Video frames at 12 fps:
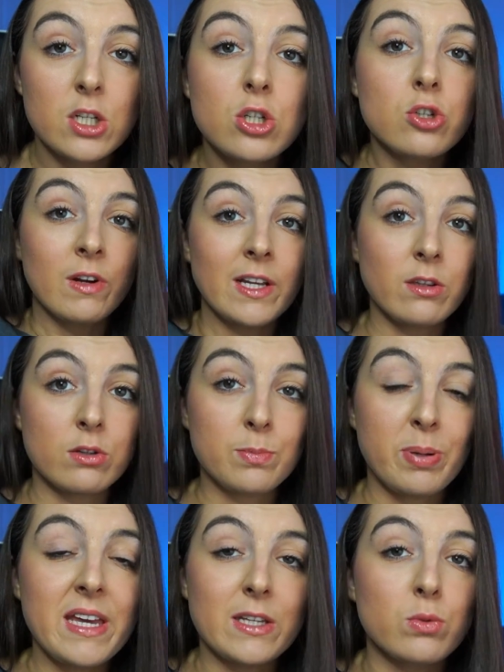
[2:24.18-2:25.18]
to trade those
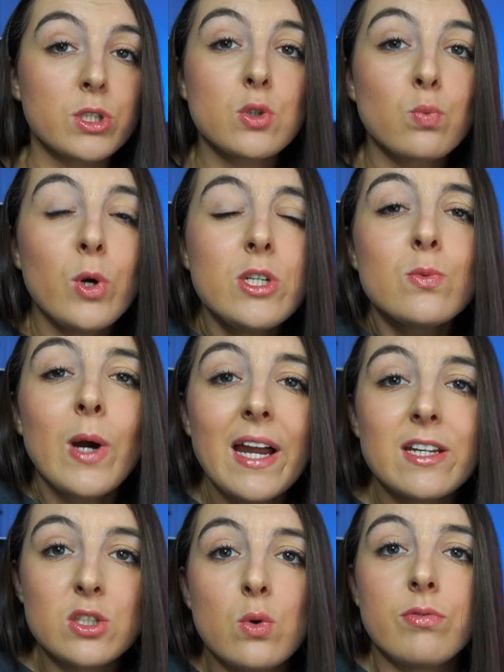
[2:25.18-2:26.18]
picks, which is what you got
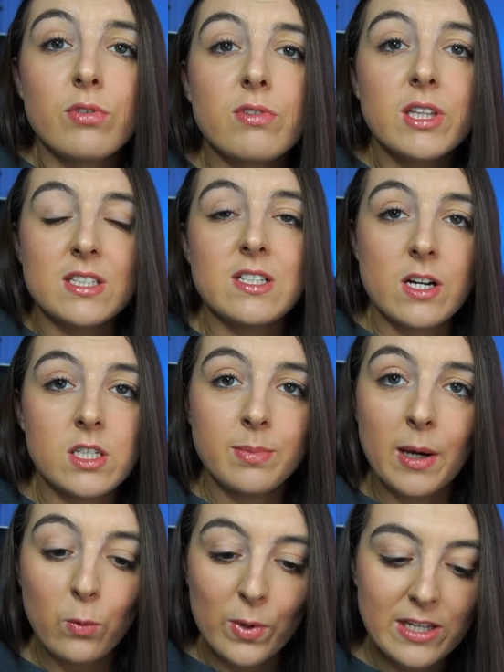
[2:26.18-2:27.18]
to do if you're really serious
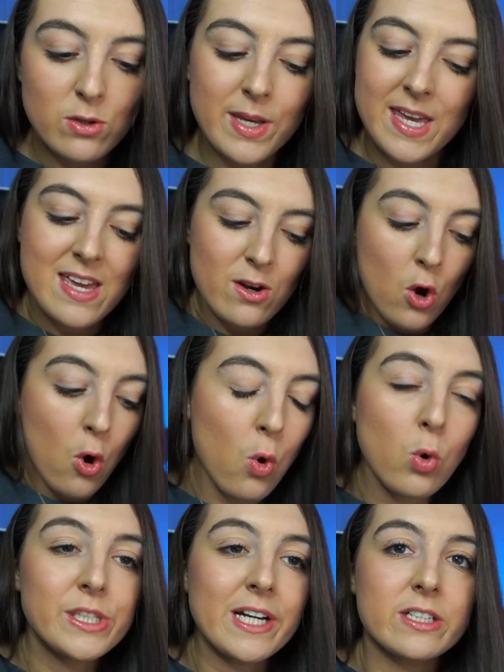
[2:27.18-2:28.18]
about winning. You can't
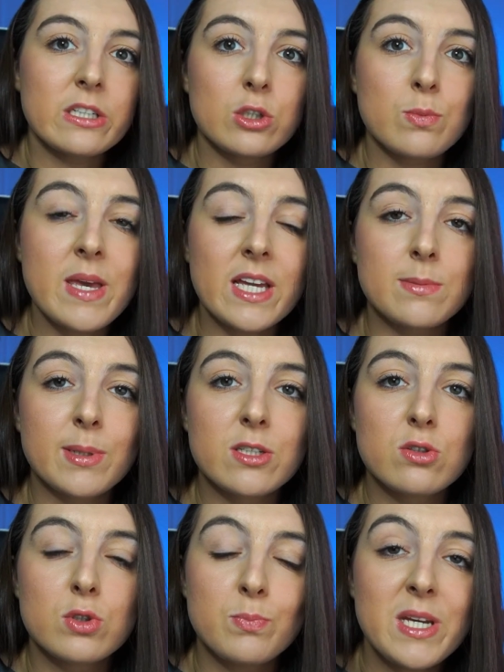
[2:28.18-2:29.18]
hold on to those picks because
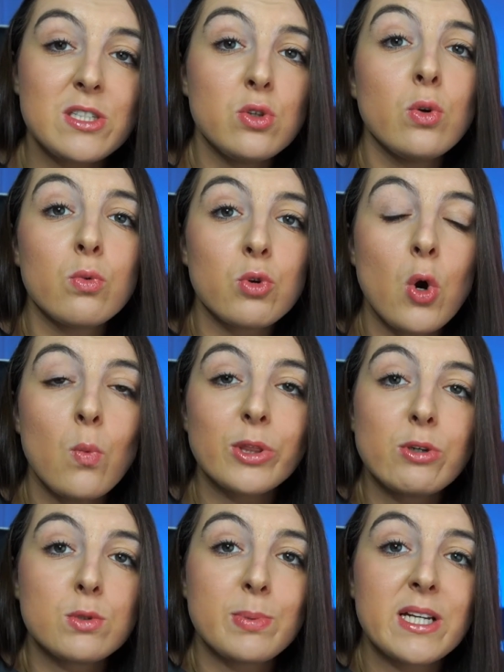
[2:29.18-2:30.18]
those picks, you don't know what
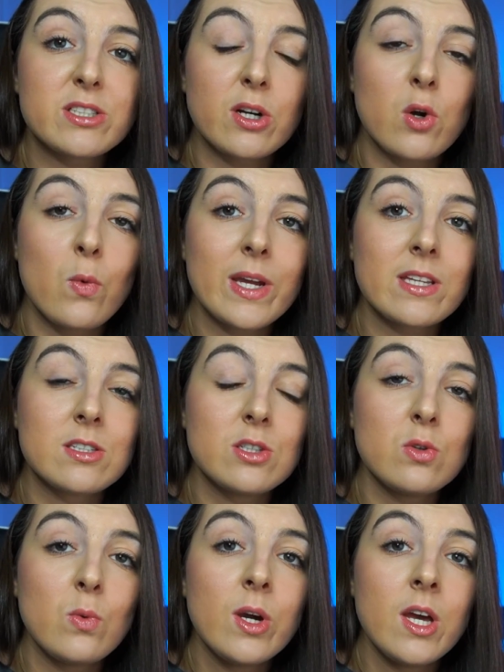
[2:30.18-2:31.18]
those picks are going
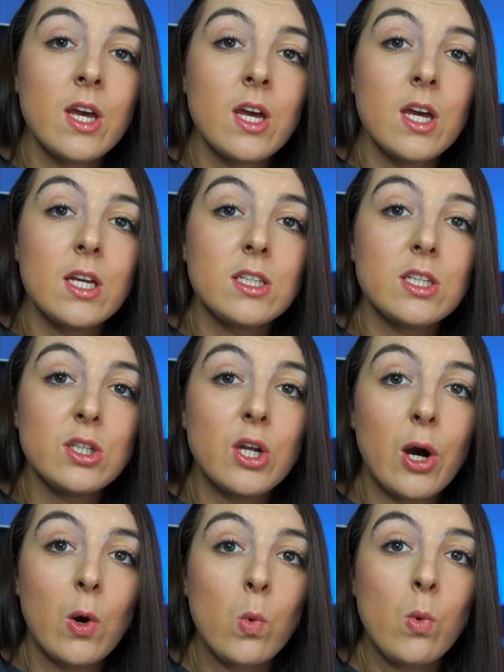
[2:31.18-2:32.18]
to, you
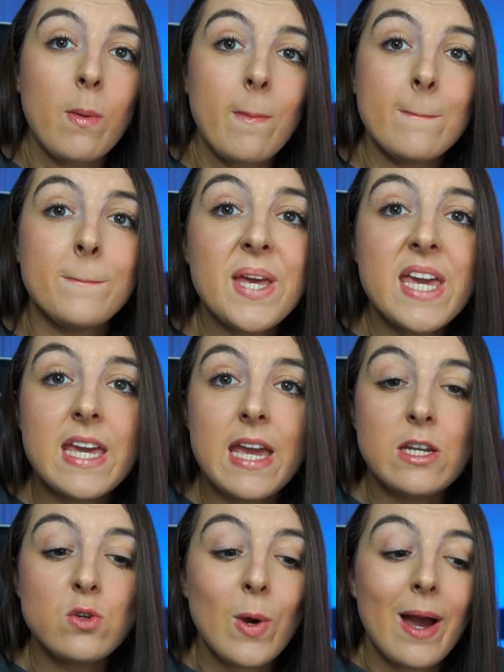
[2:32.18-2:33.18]
know, be.
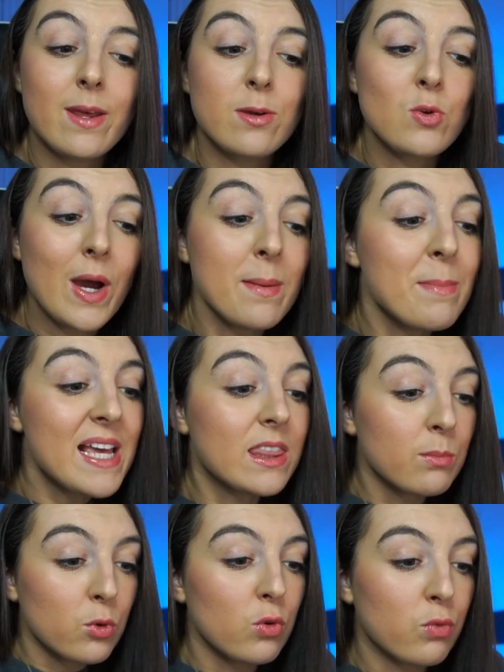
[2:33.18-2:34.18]
And you gotta make the
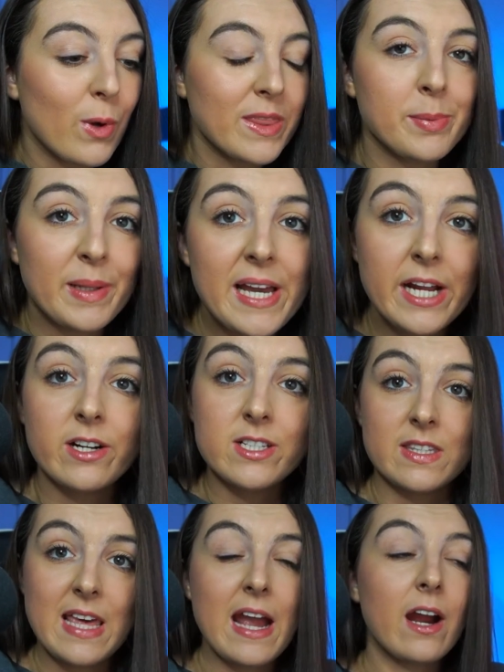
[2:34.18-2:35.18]
move when the player
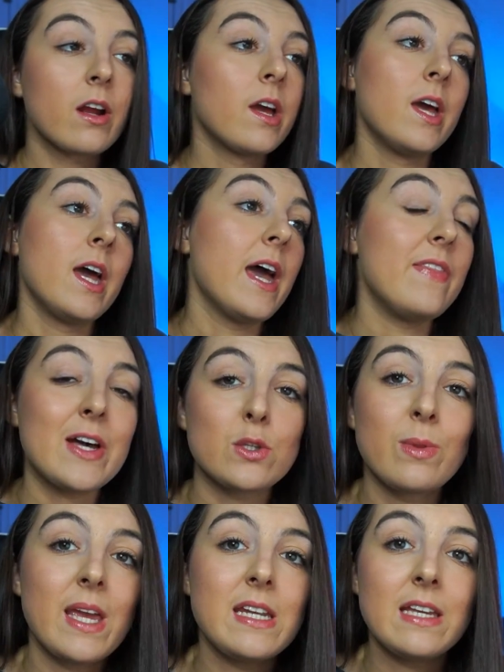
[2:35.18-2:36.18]
is there. And that's
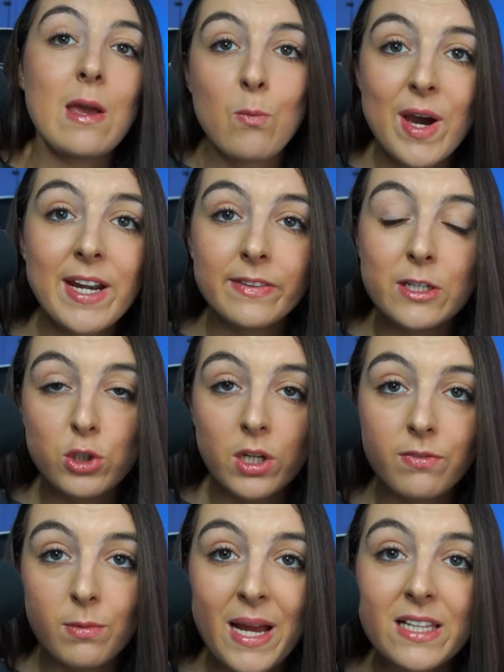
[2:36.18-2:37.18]
what they did. They went out, they
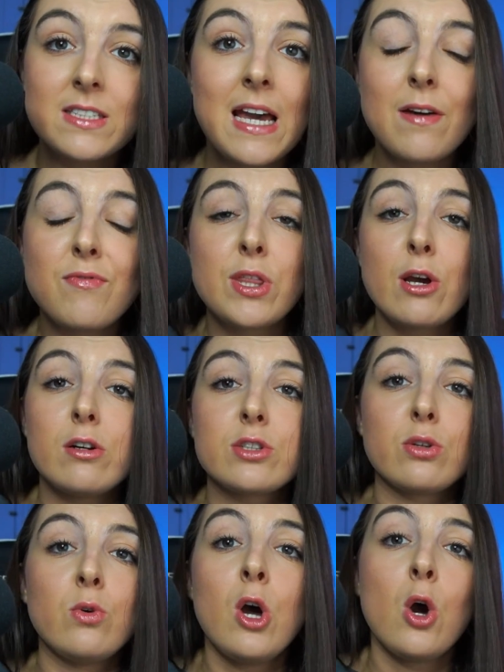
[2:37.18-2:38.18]
traded for Matt Stafford. They
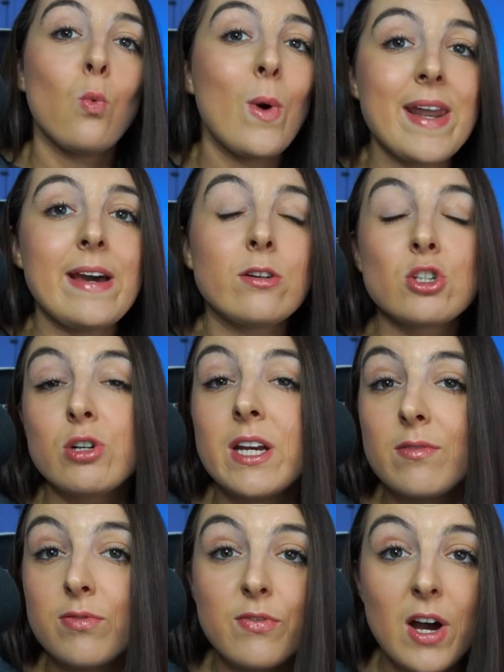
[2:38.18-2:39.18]
also went out and
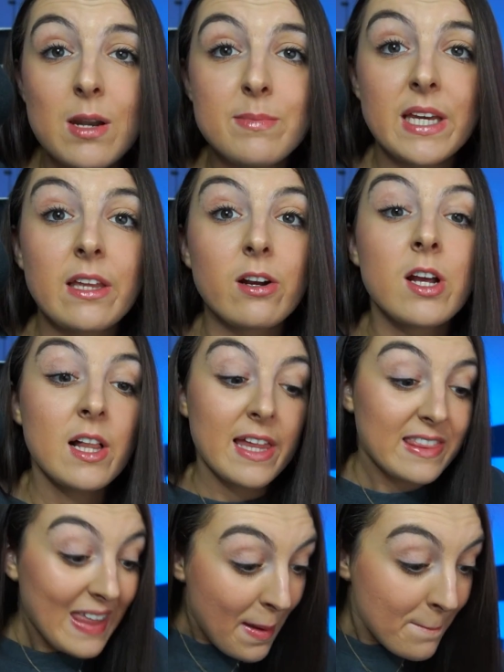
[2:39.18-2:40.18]
traded for Von Miller.
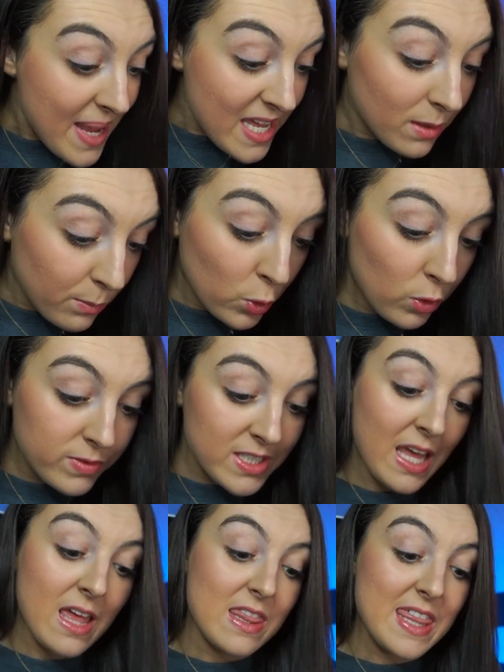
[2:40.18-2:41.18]
Like, they made the moves
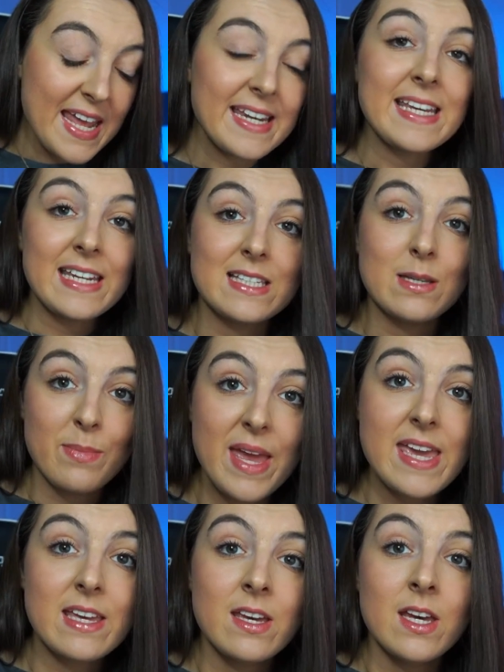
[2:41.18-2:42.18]
they needed to
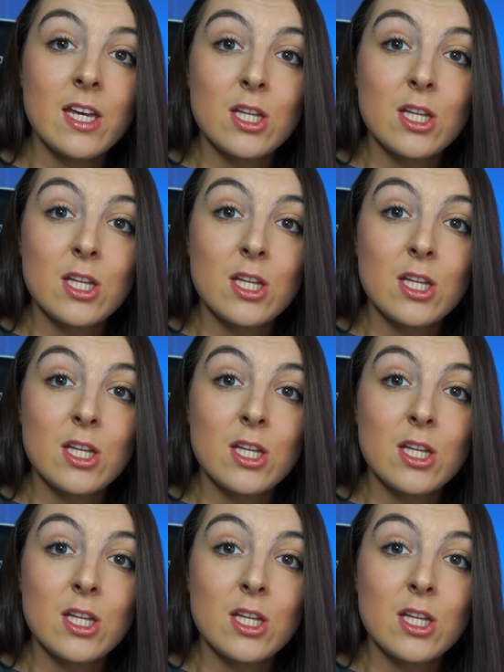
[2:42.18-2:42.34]
make